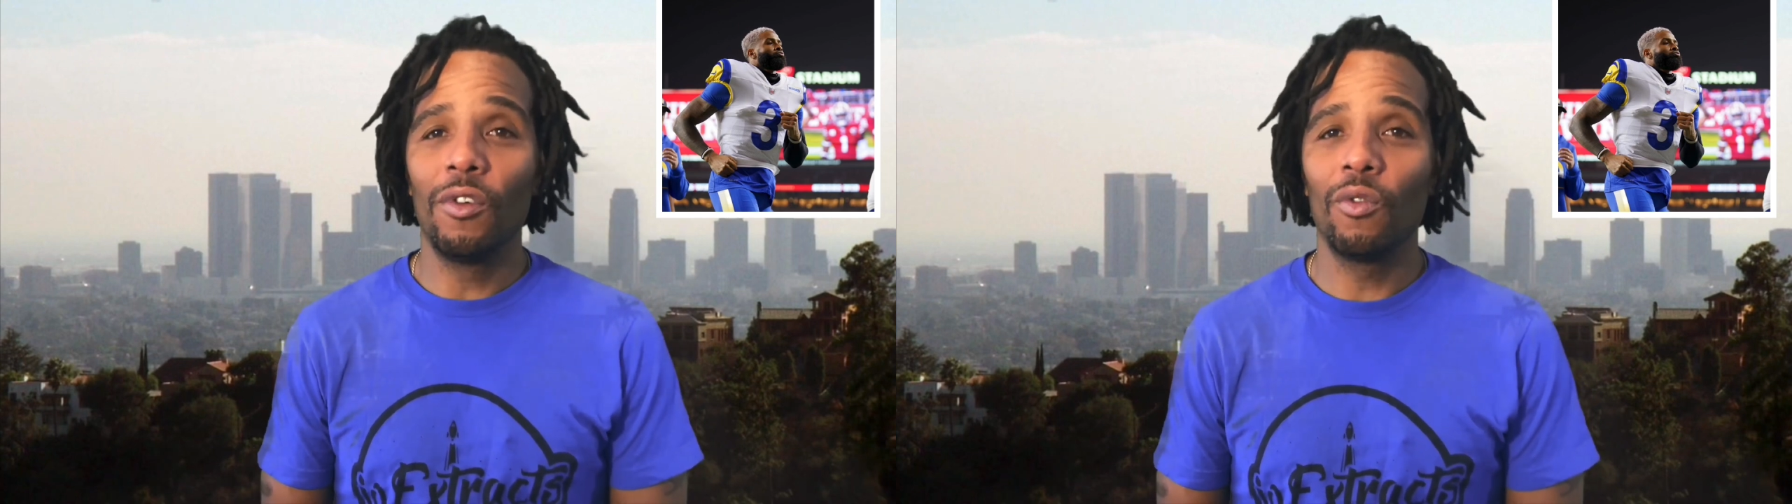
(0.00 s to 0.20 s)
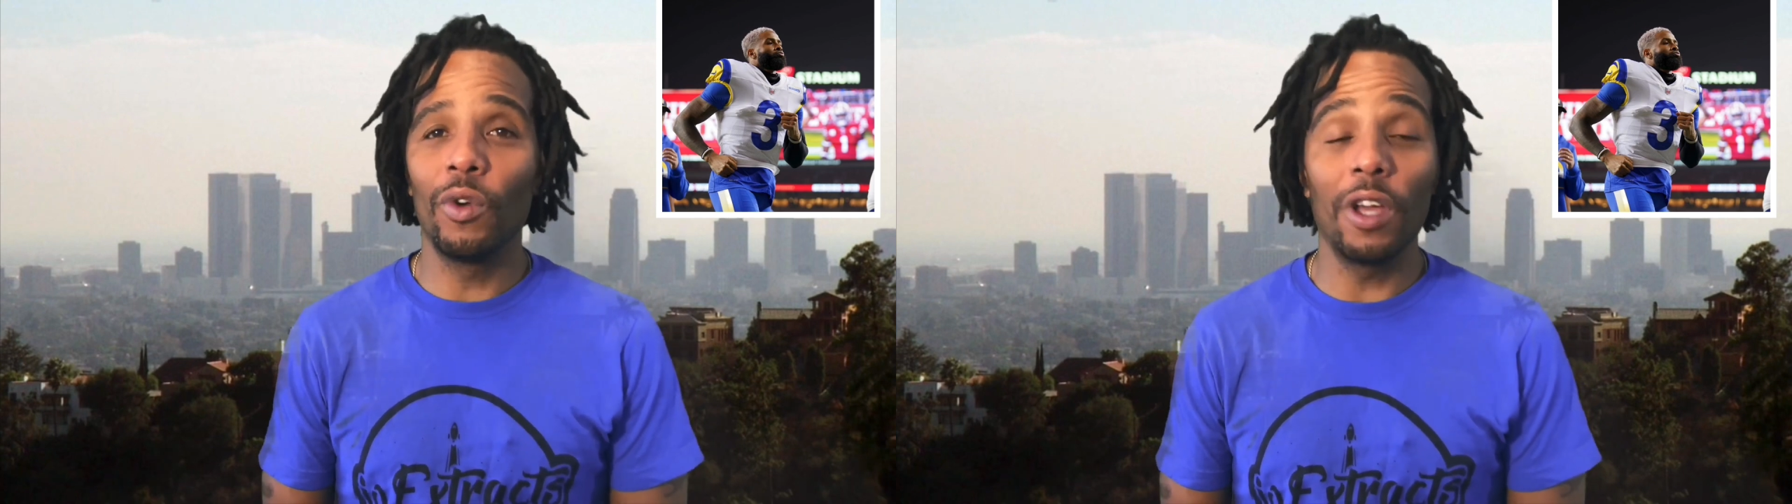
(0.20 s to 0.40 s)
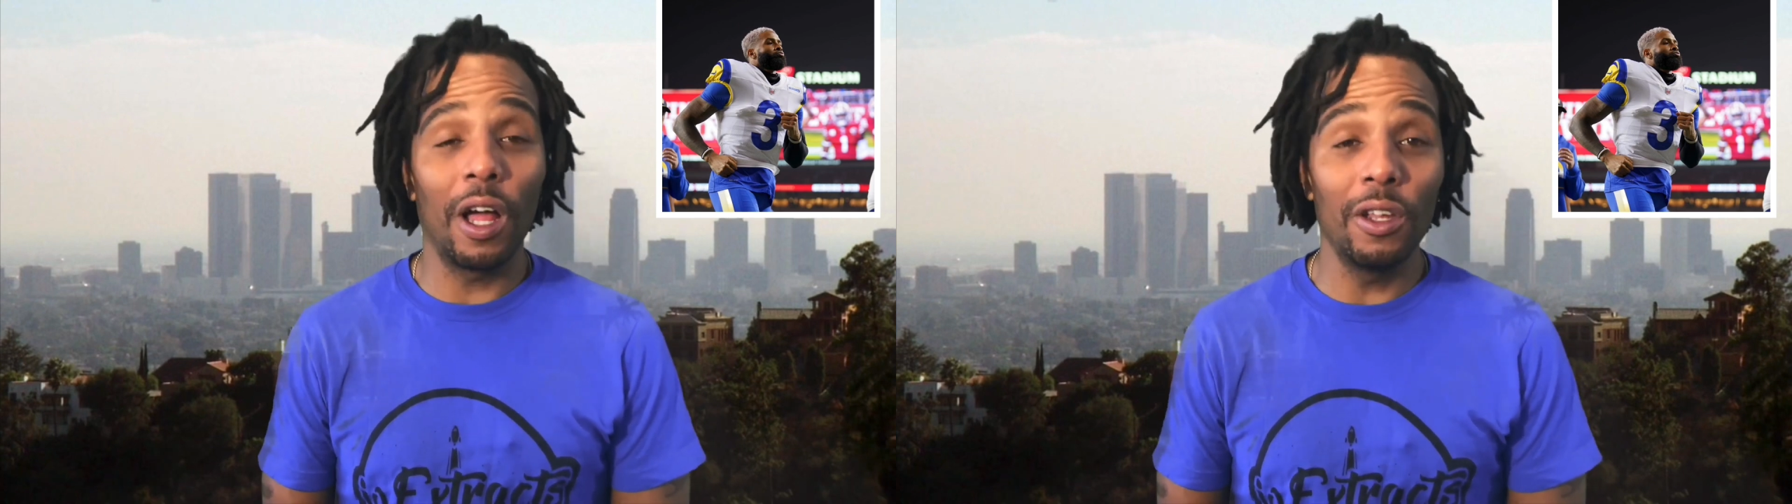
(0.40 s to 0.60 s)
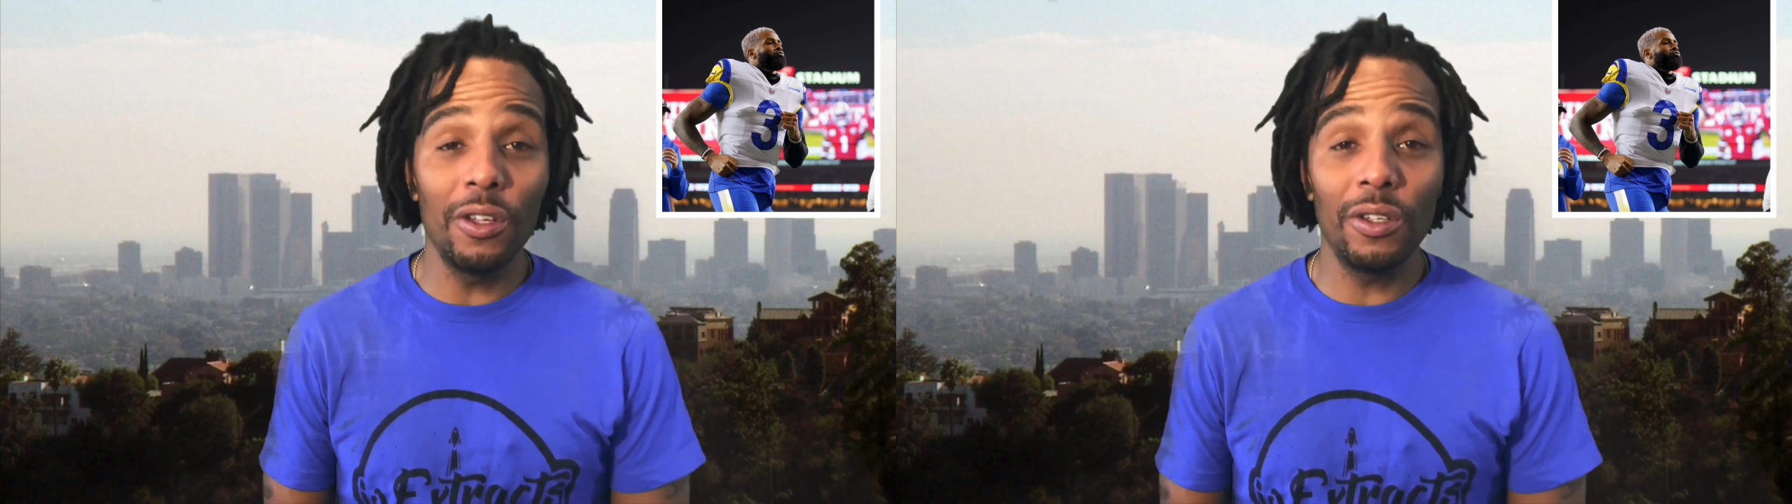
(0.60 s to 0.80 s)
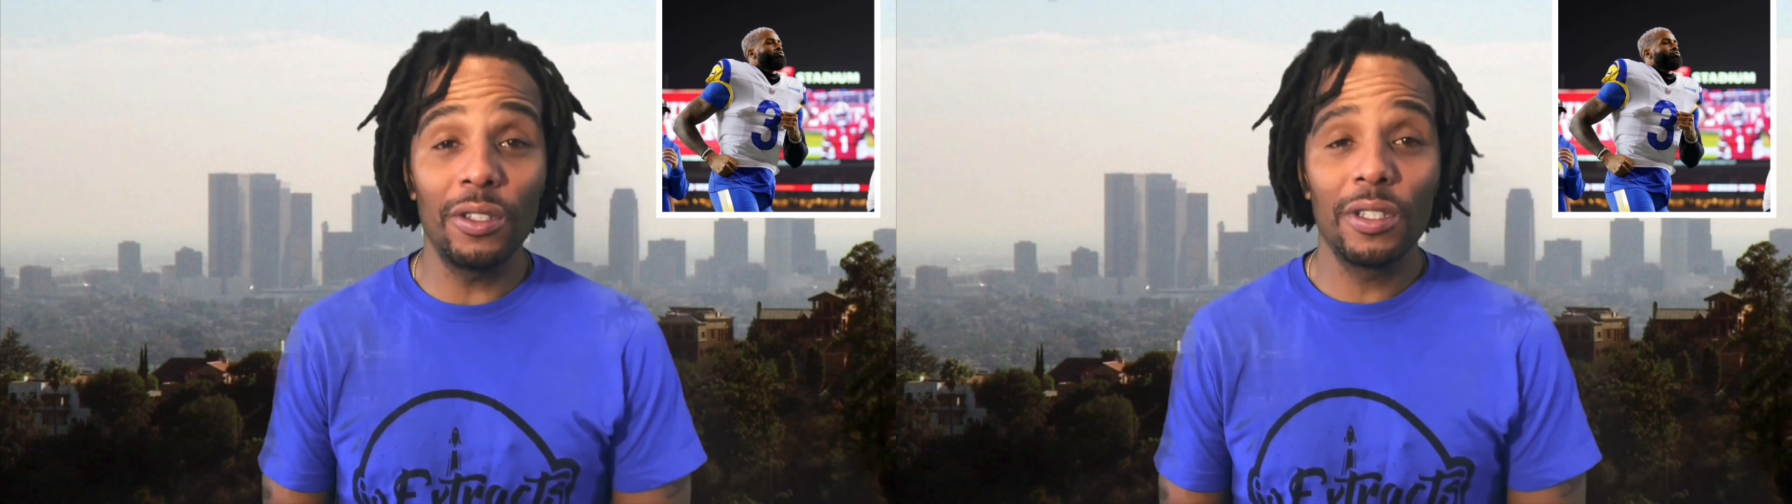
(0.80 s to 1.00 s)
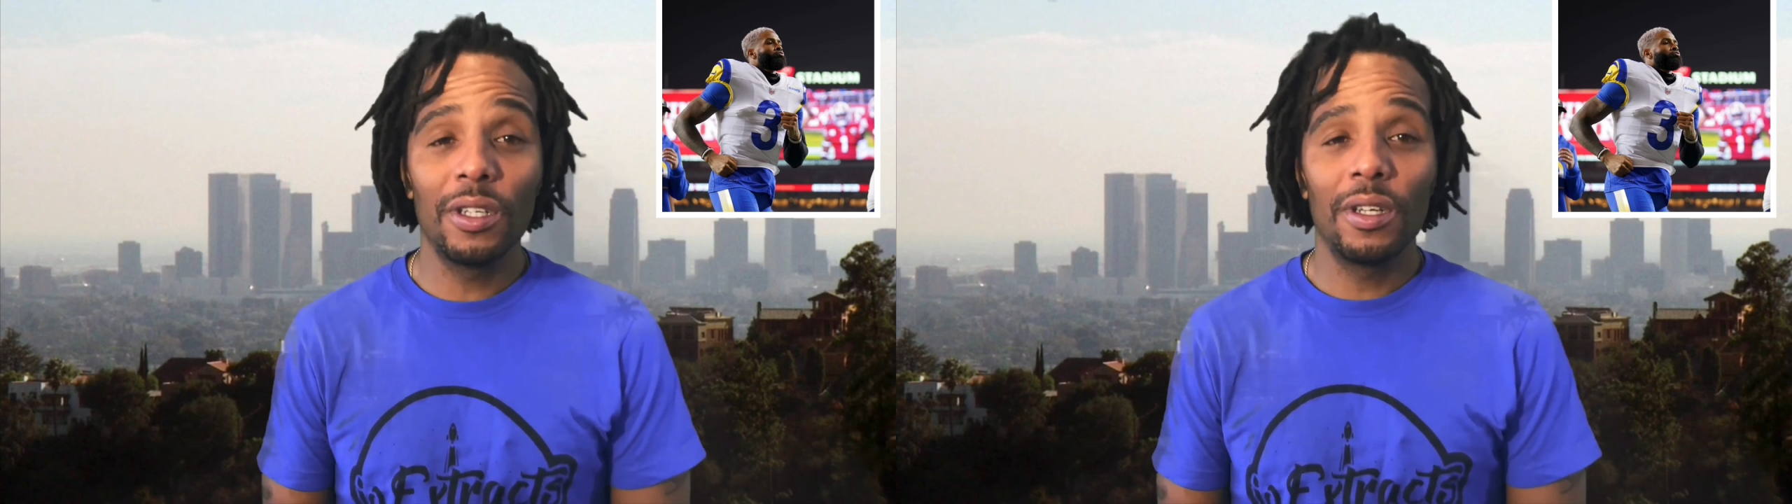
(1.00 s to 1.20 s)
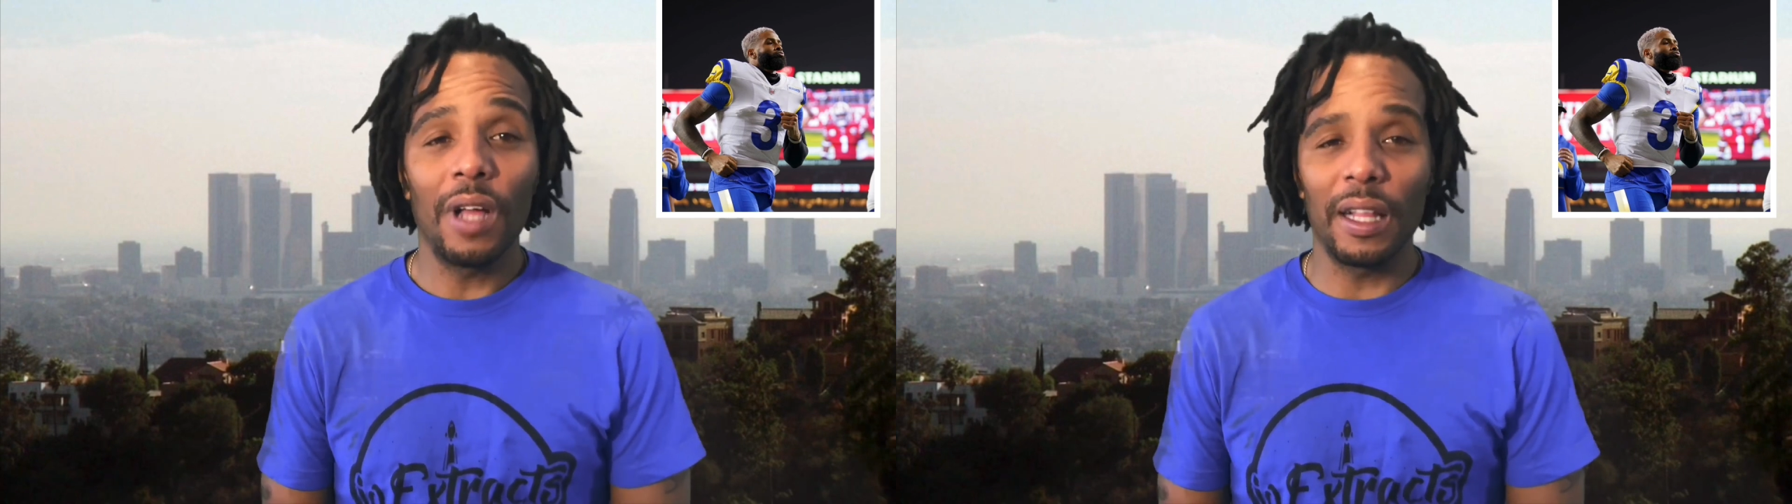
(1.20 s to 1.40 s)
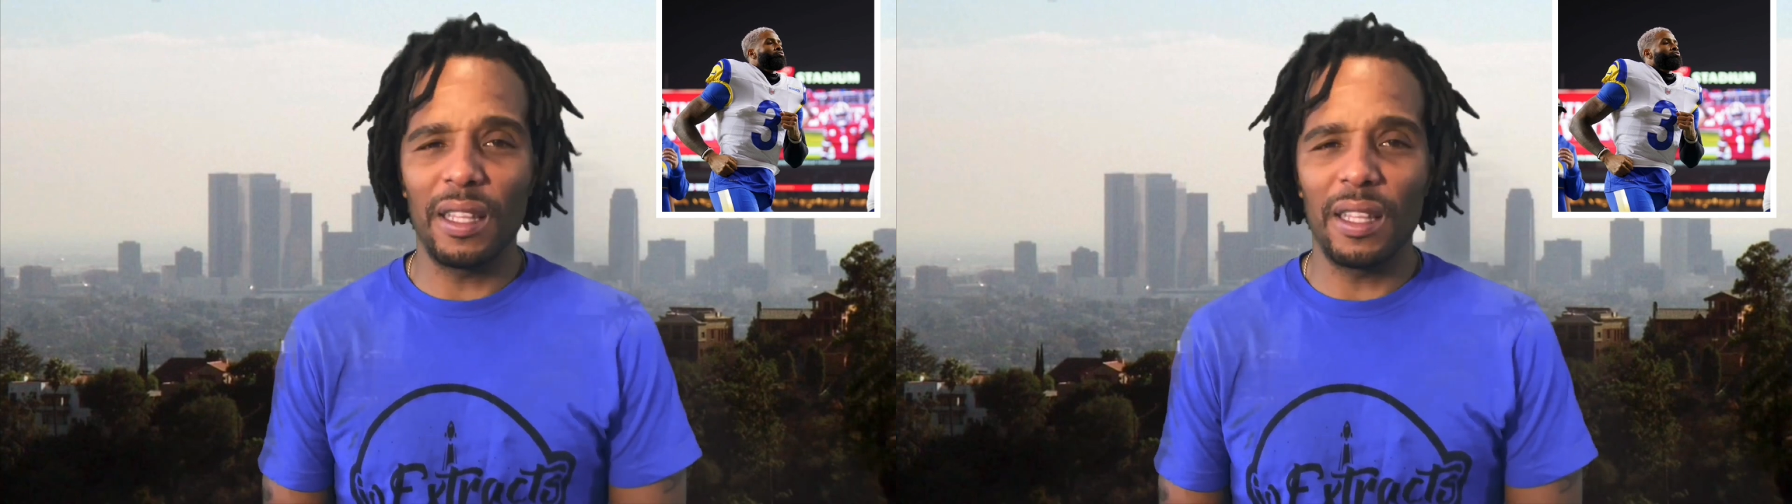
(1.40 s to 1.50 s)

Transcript: When y'all lose, I